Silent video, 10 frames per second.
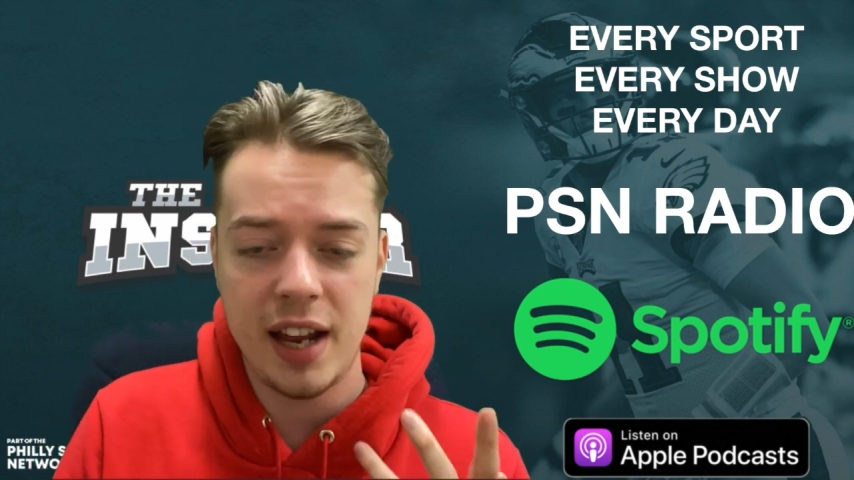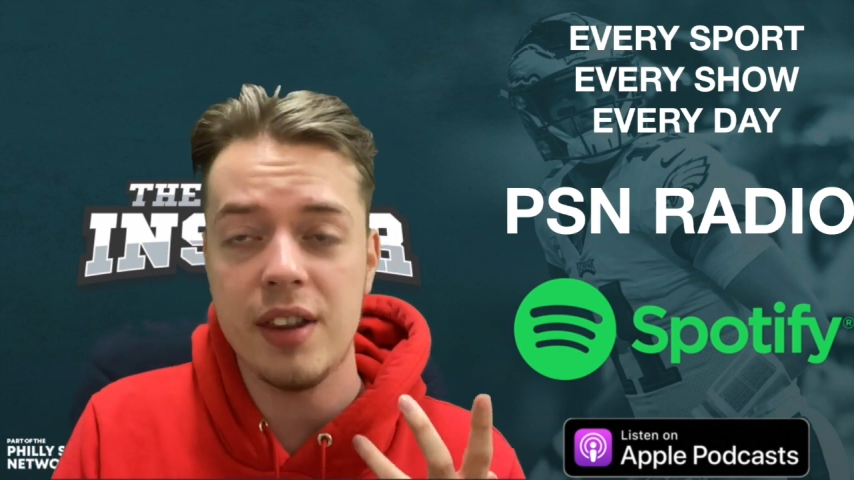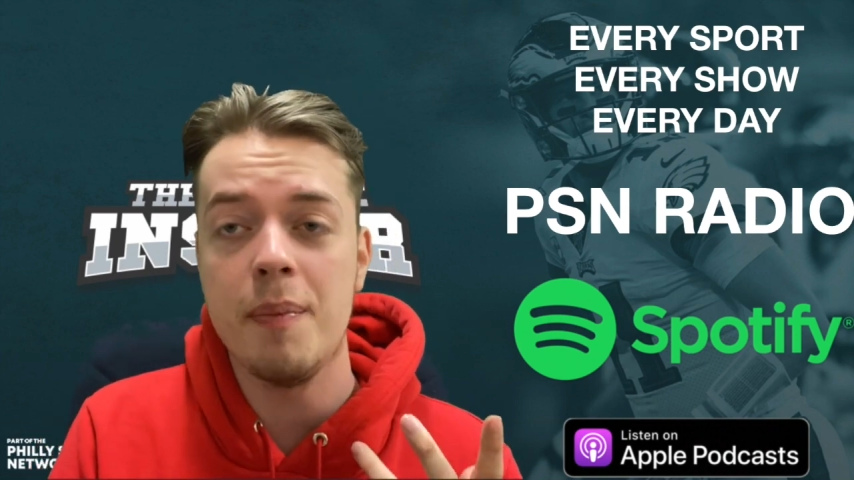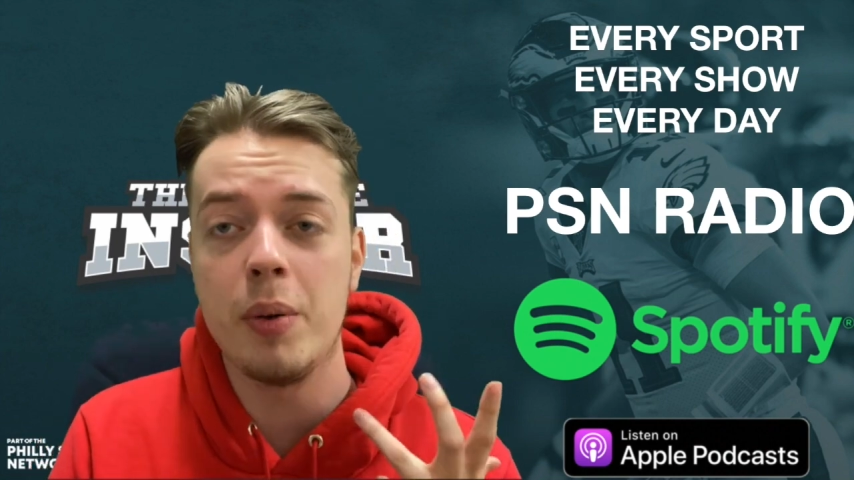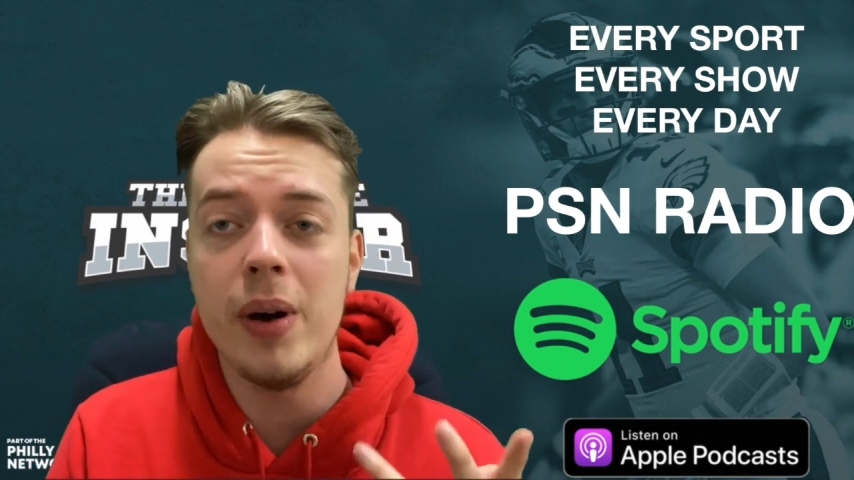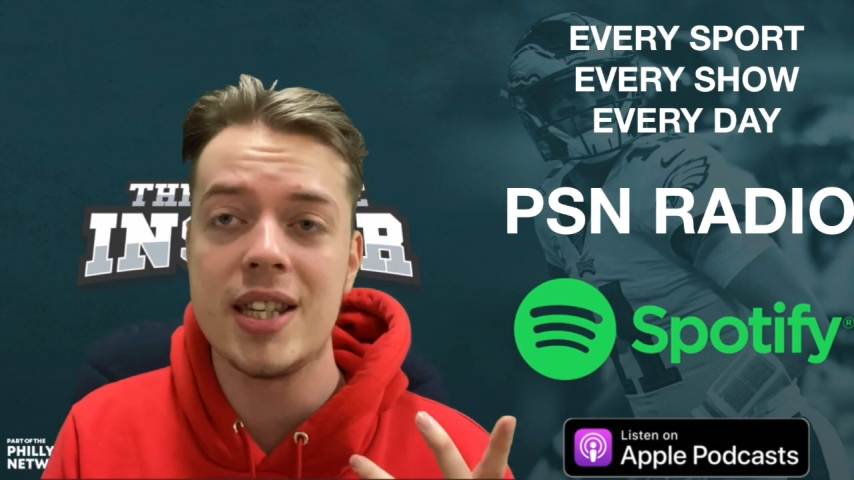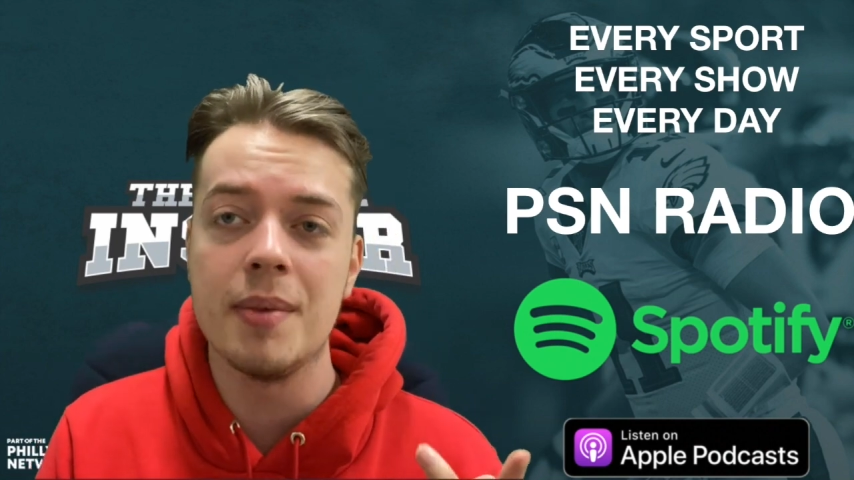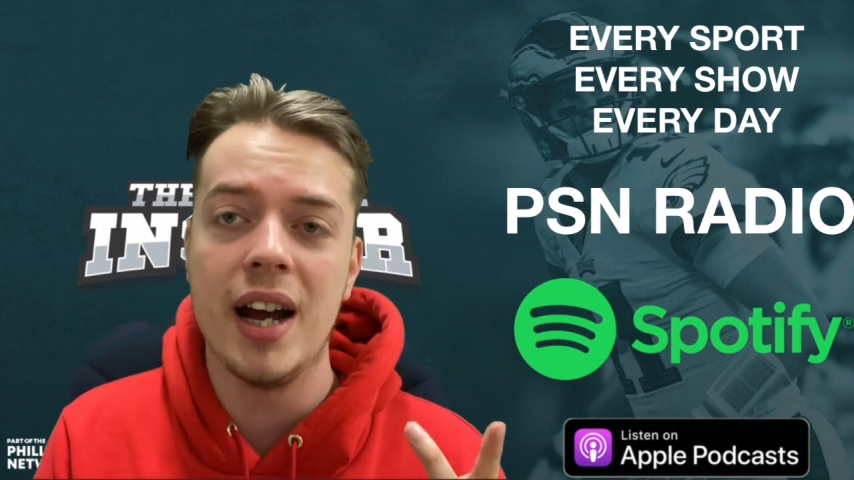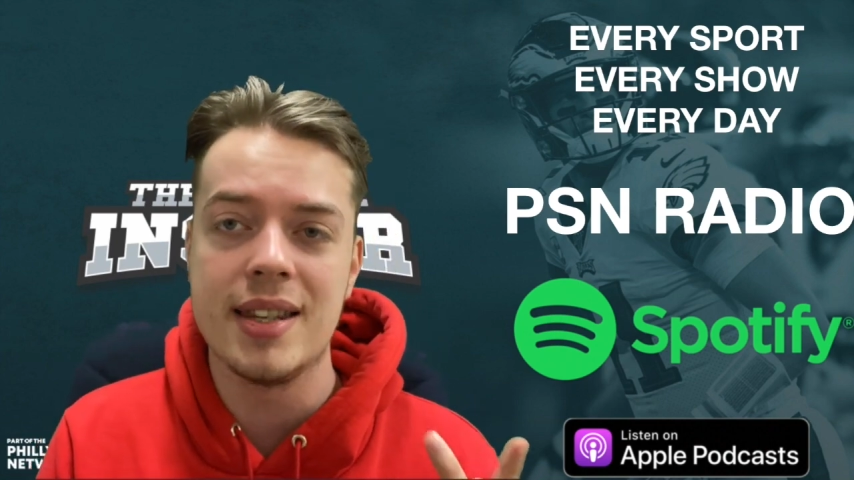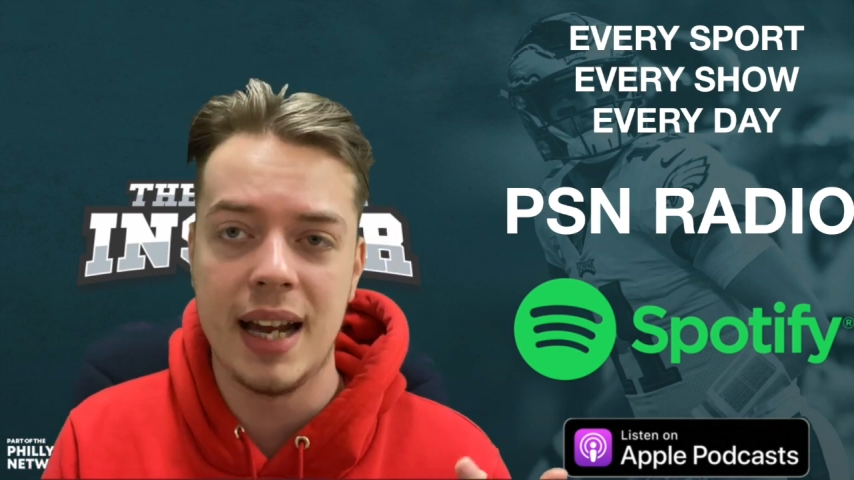that brought it to
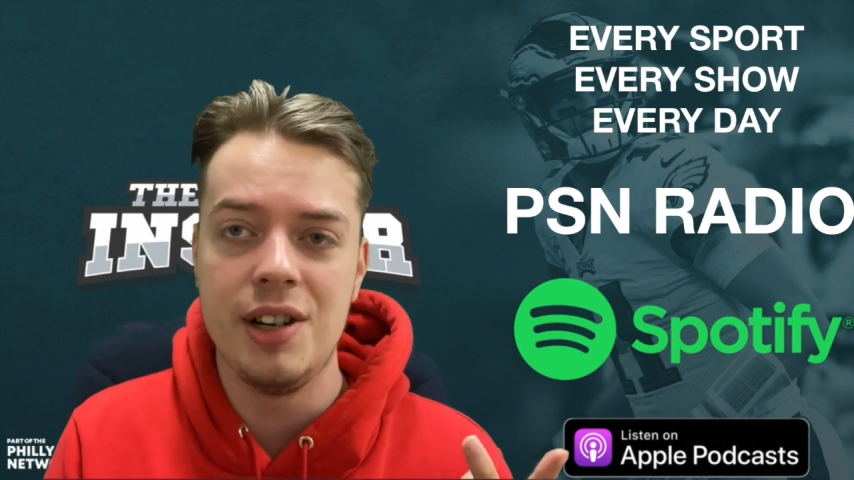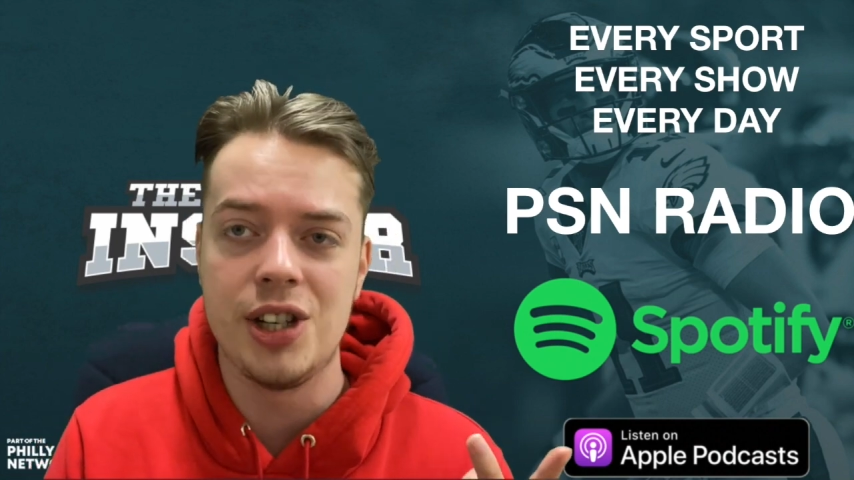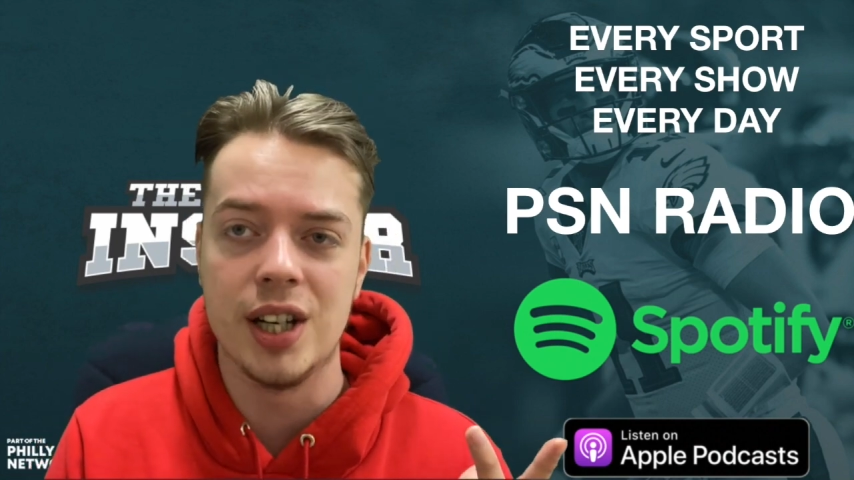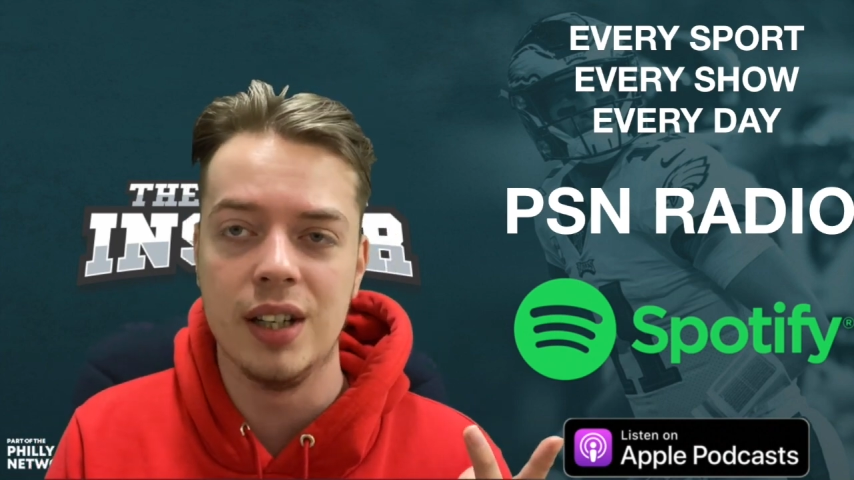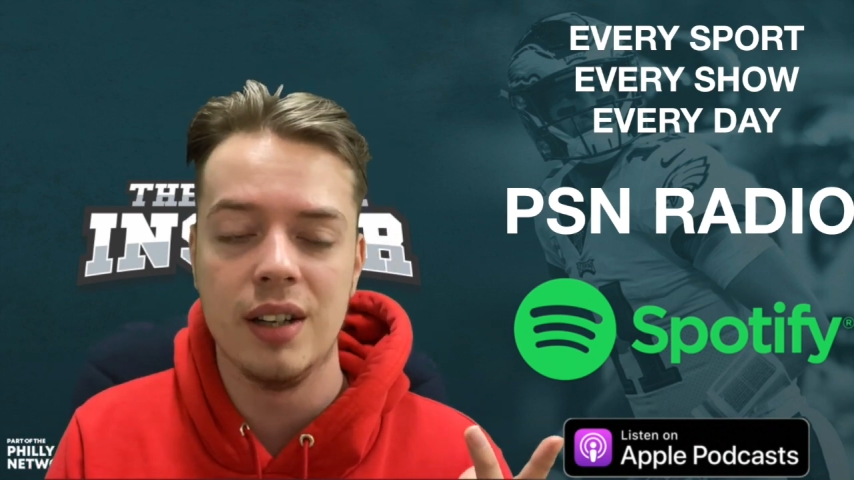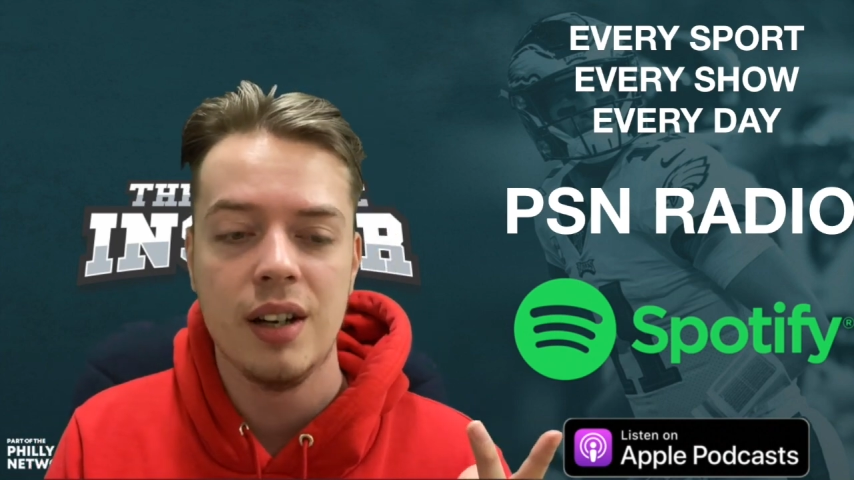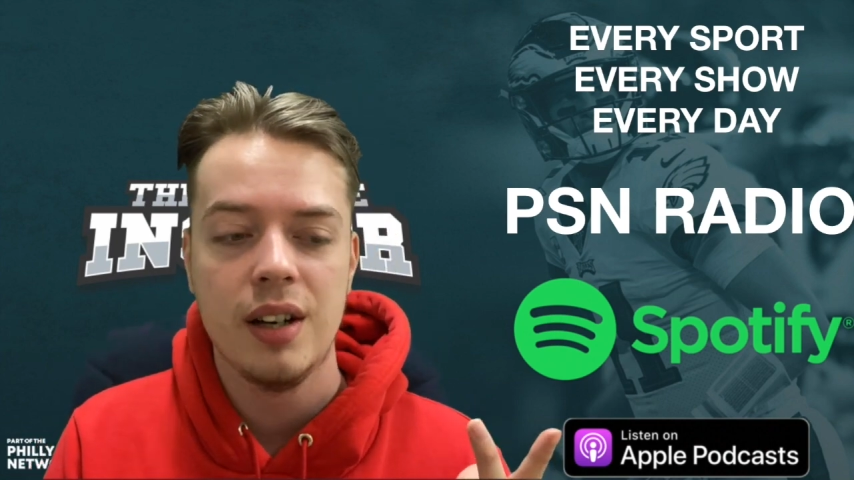my attention